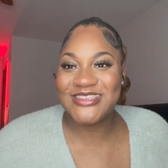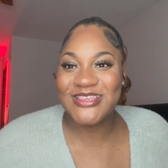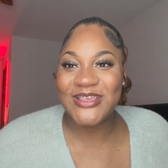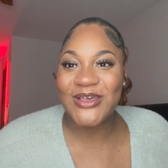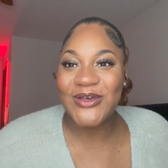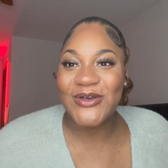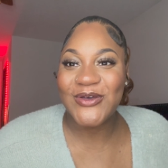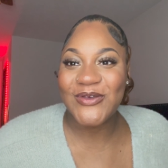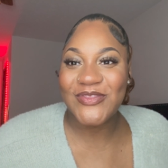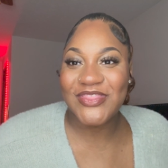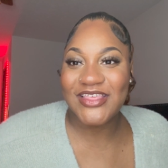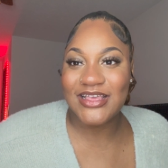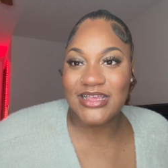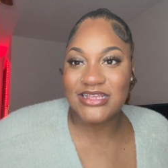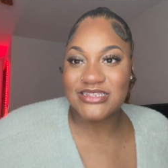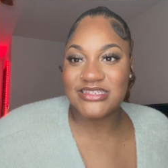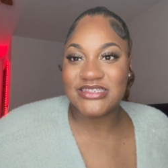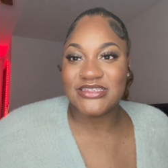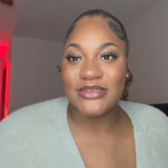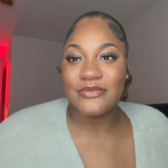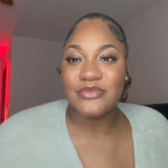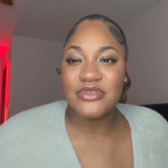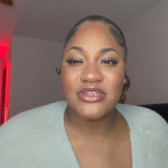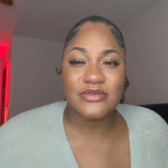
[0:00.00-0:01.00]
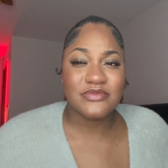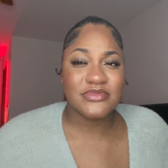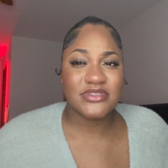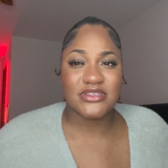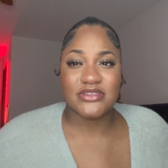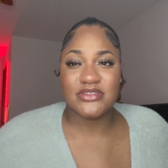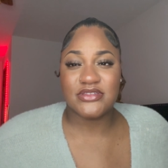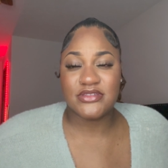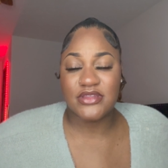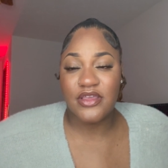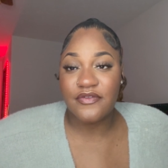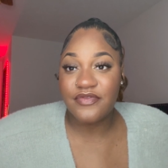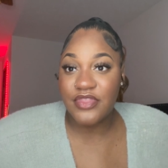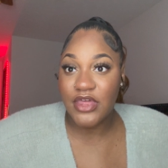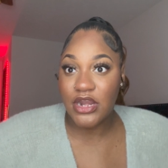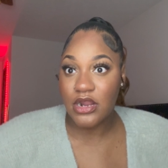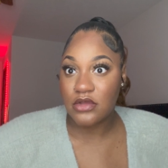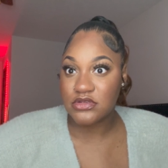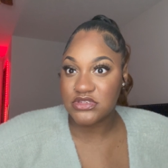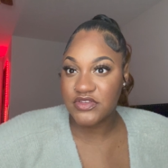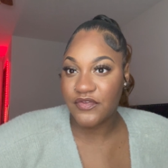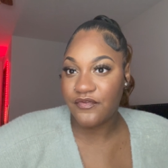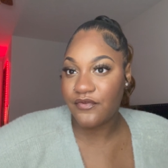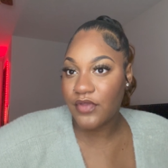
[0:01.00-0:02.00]
tell, the symptoms and stuff that I
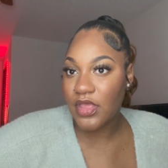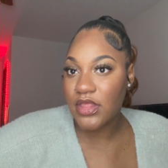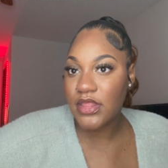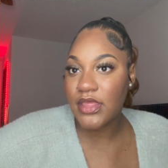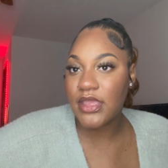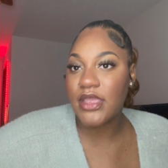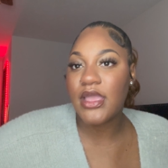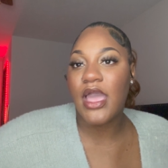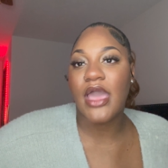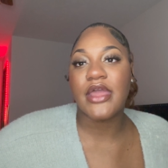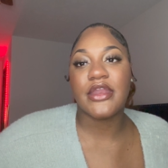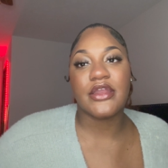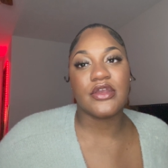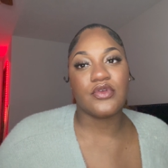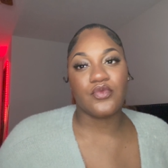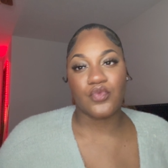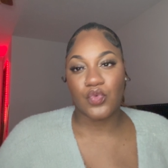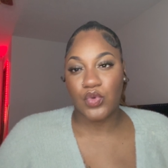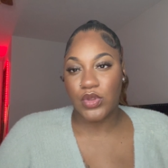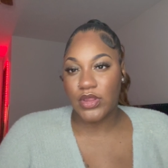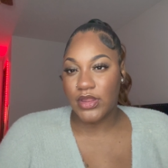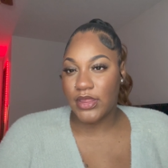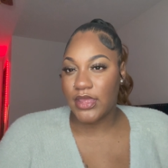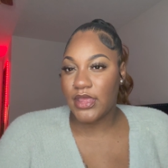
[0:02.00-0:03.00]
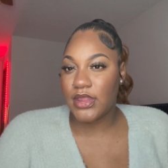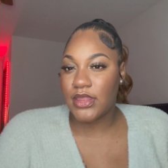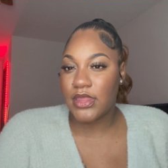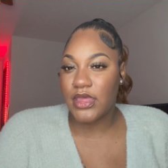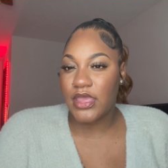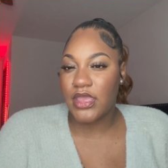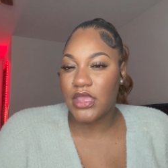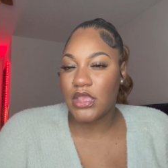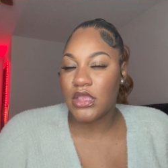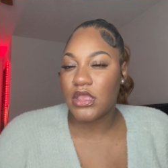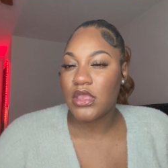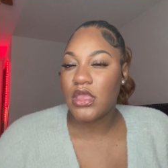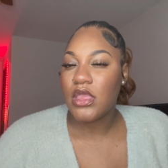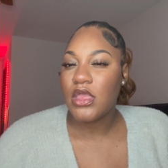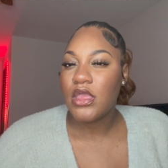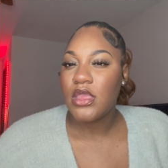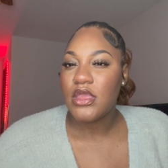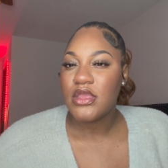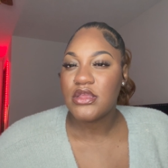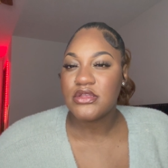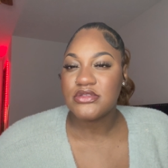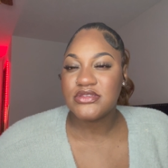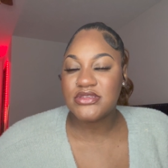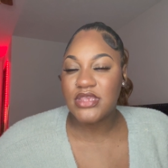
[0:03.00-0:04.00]
was feeling, I didn't really like
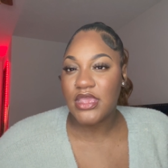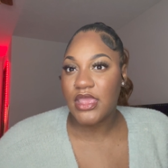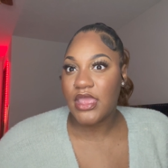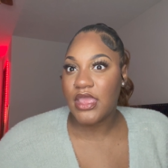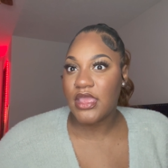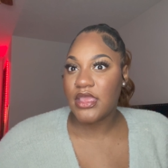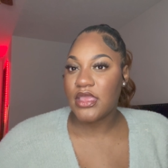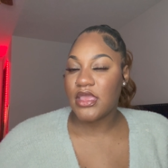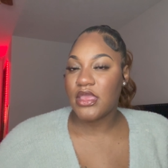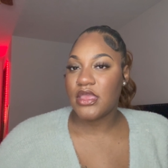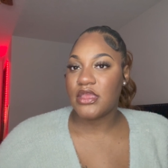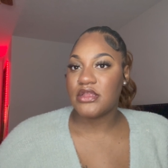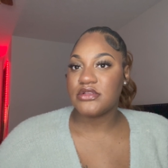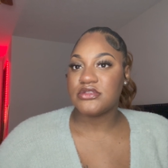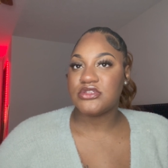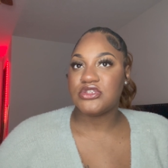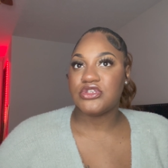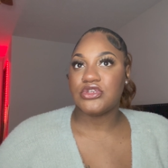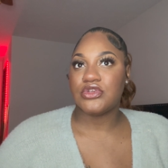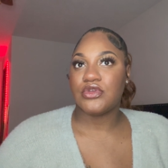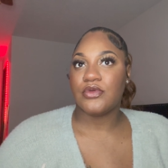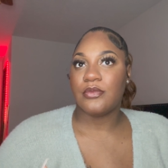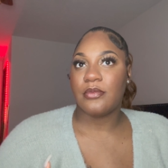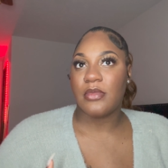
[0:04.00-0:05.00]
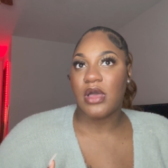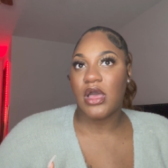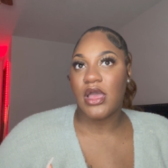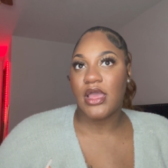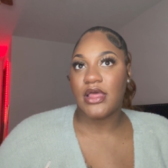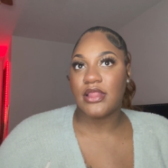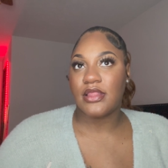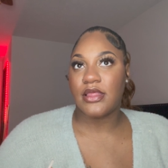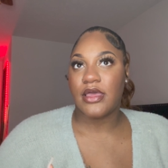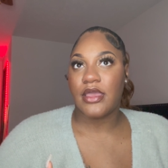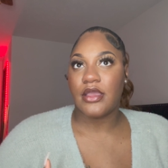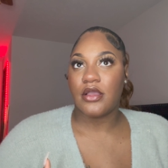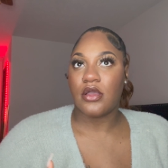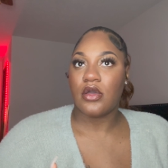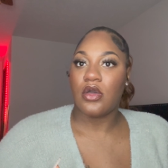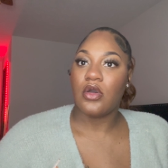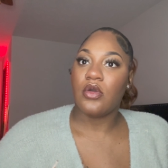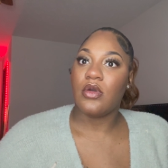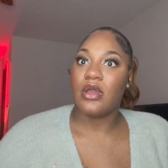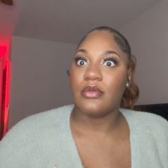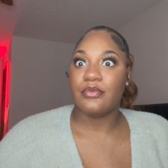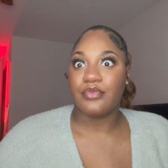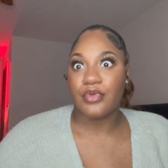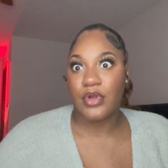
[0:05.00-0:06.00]
take into my like,
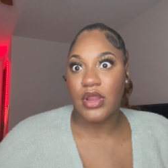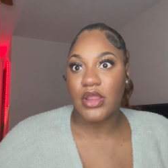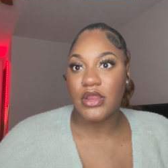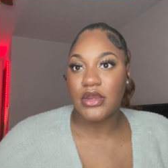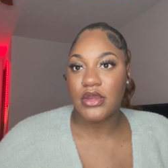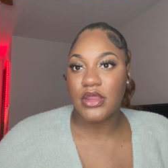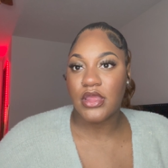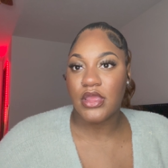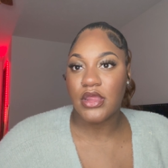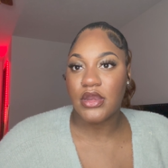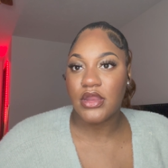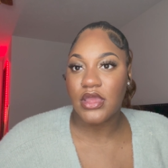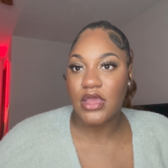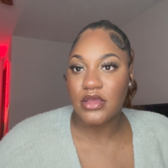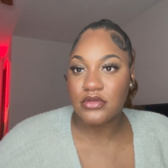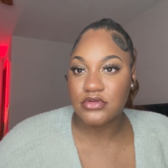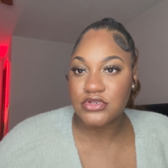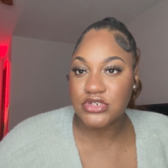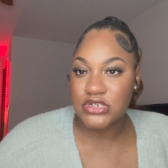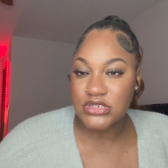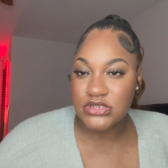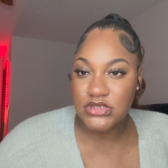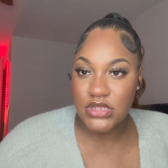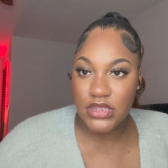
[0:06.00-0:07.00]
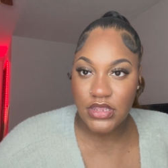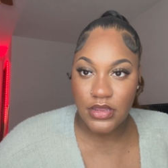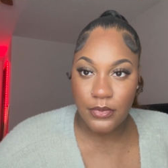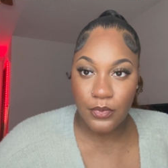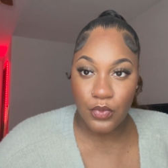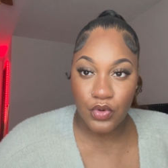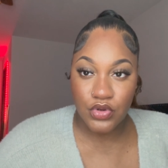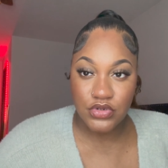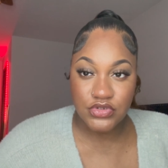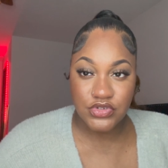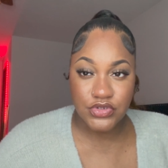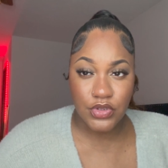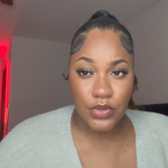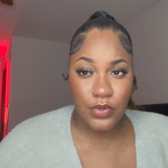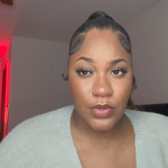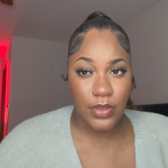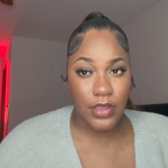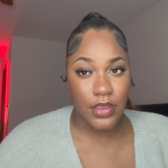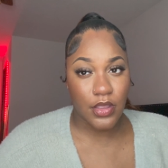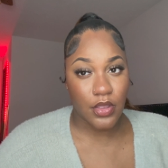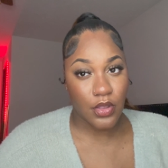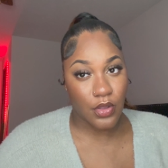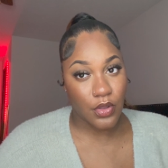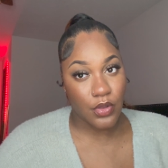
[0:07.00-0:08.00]
oh, I'm pregnant. I was just thinking more so
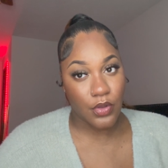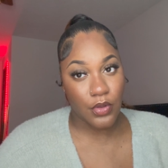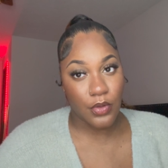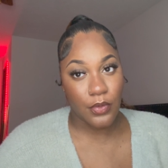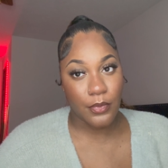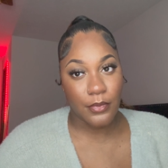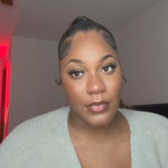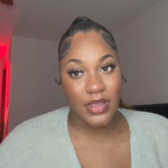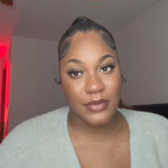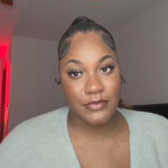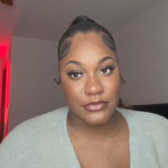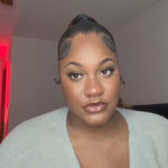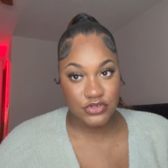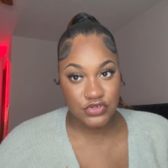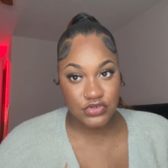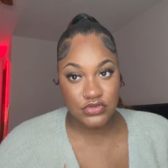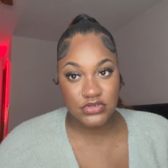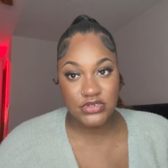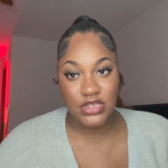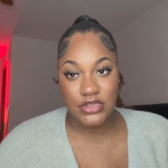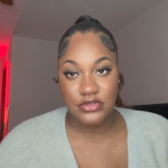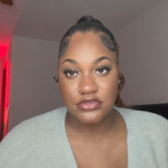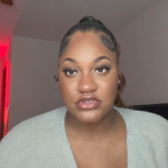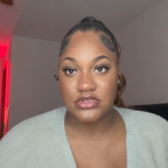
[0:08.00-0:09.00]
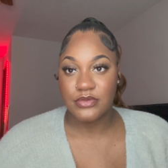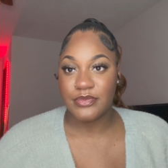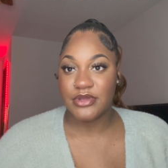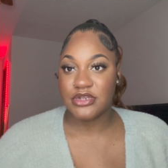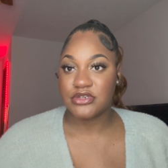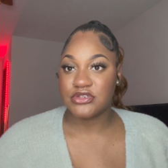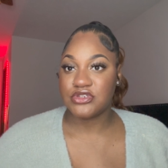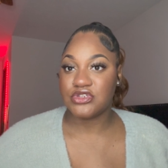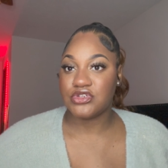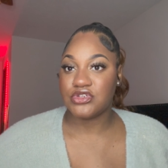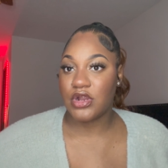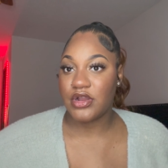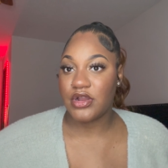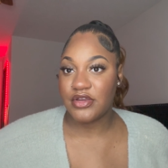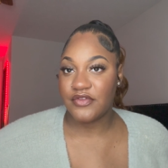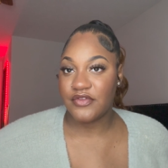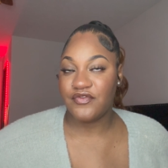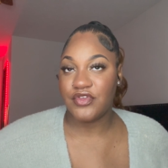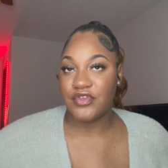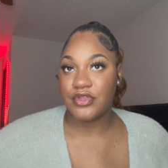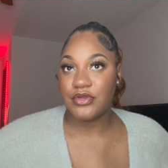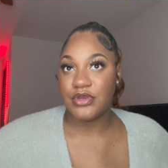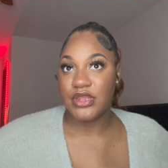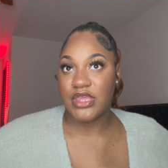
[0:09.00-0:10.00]
like, oh, my menstrual cycle is about to start in a
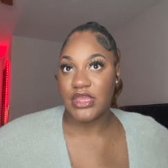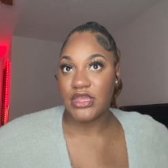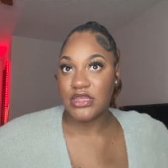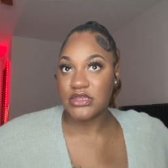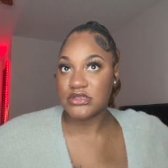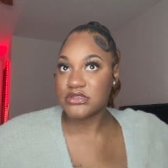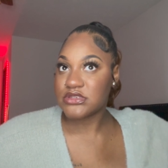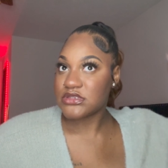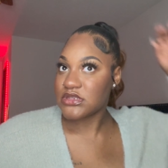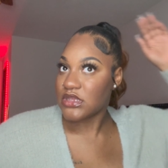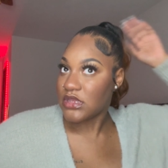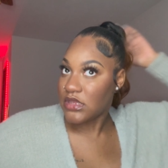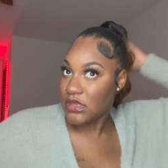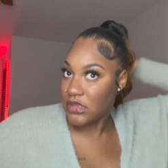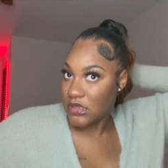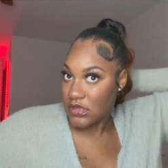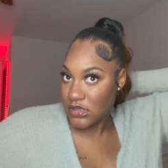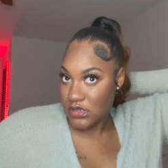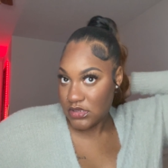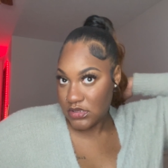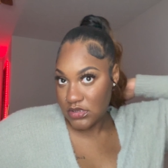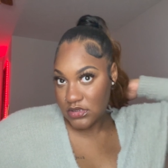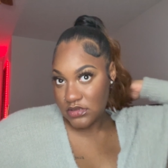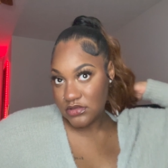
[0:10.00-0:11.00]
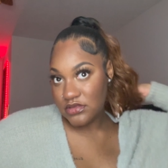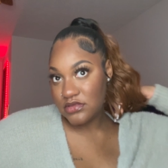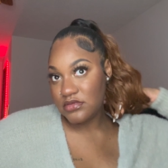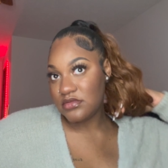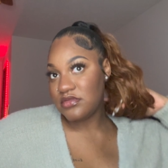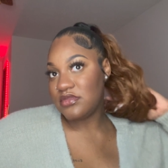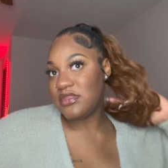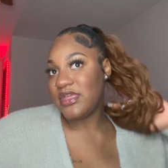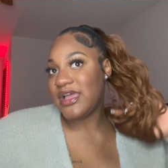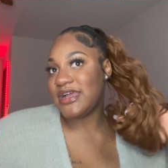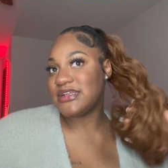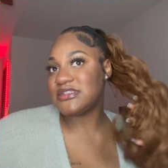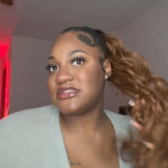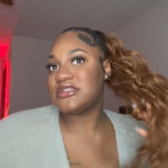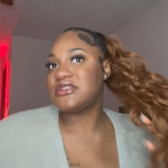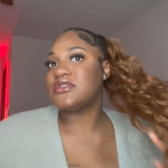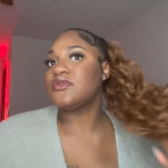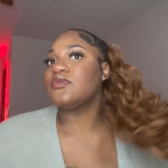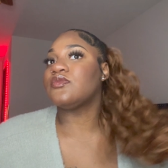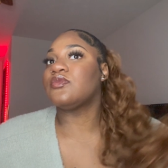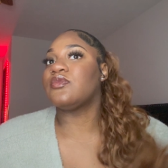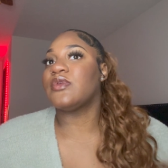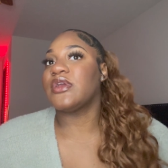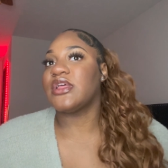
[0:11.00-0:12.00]
few days that's
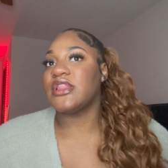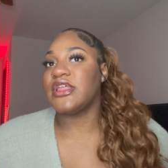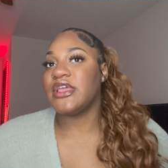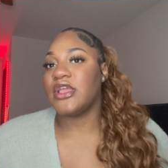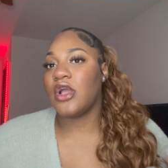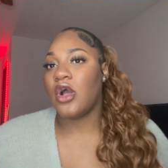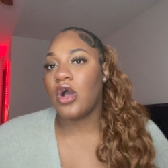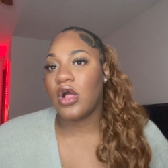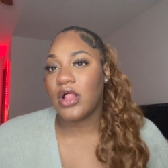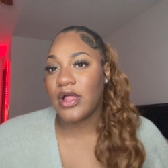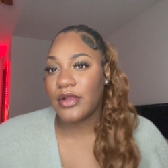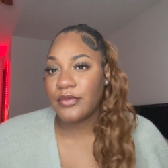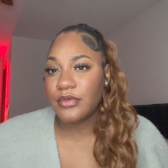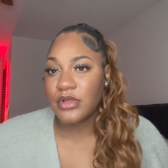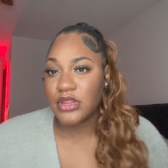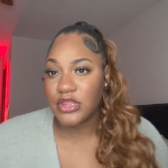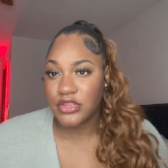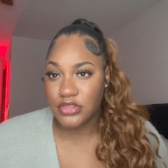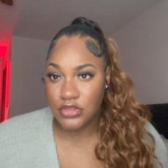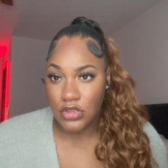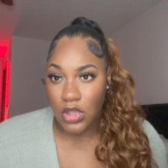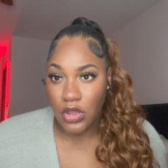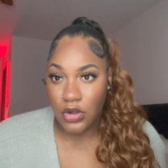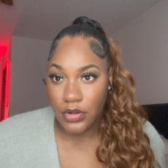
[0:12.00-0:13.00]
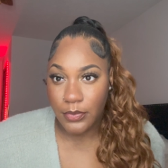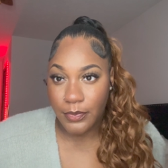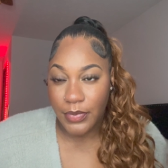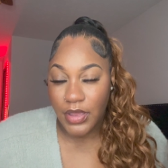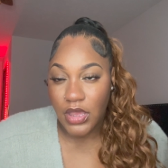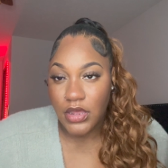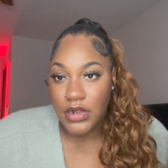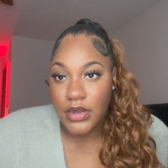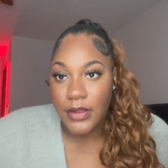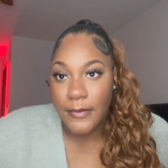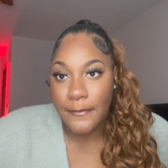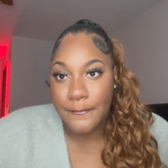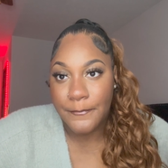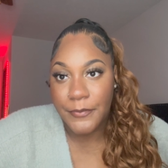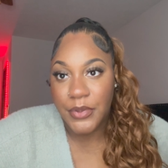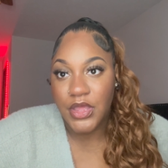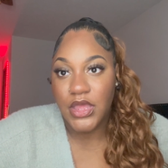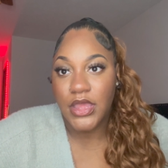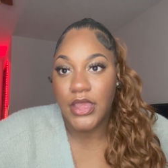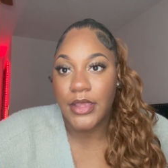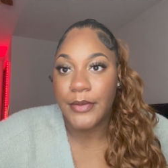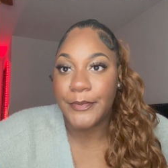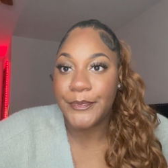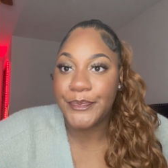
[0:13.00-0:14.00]
really all I really thought about it.
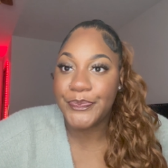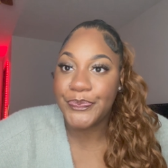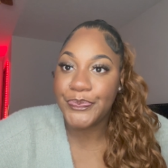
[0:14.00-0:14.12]
But